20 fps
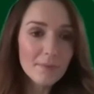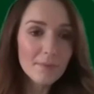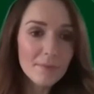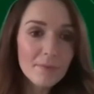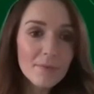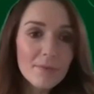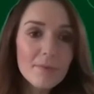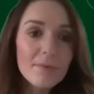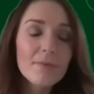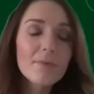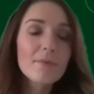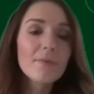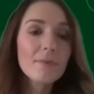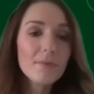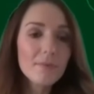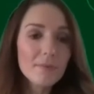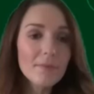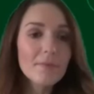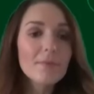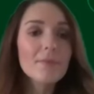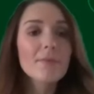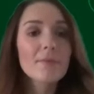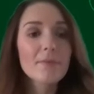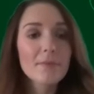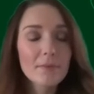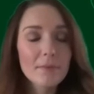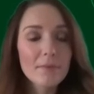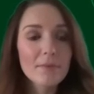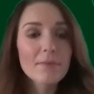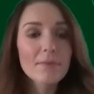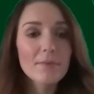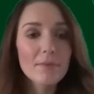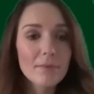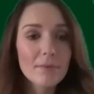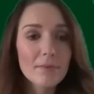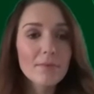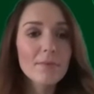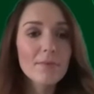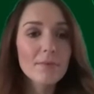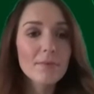
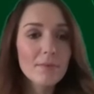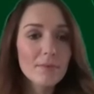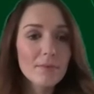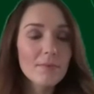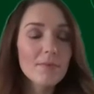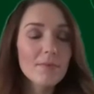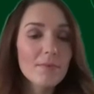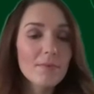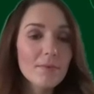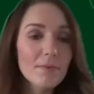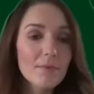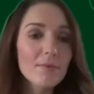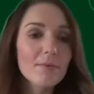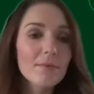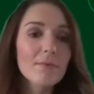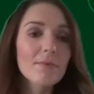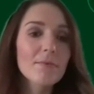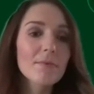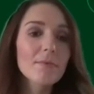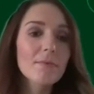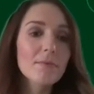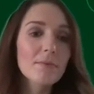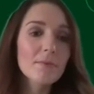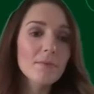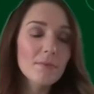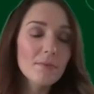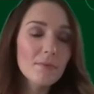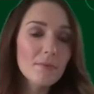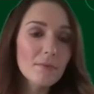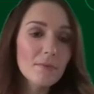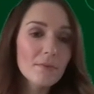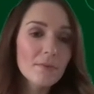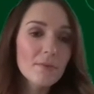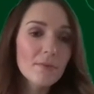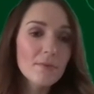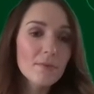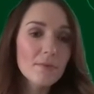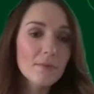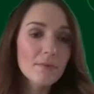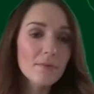
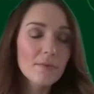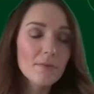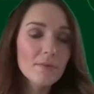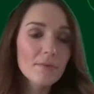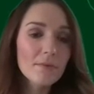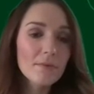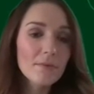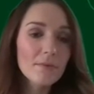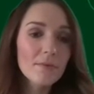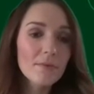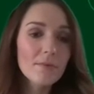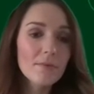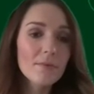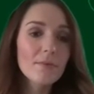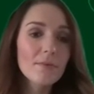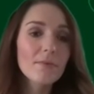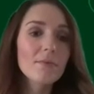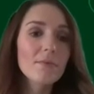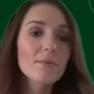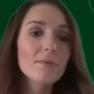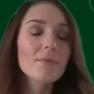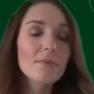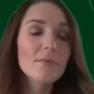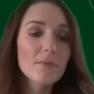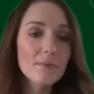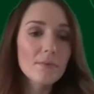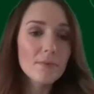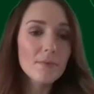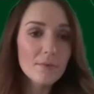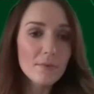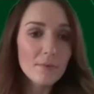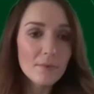This person isn't speaking.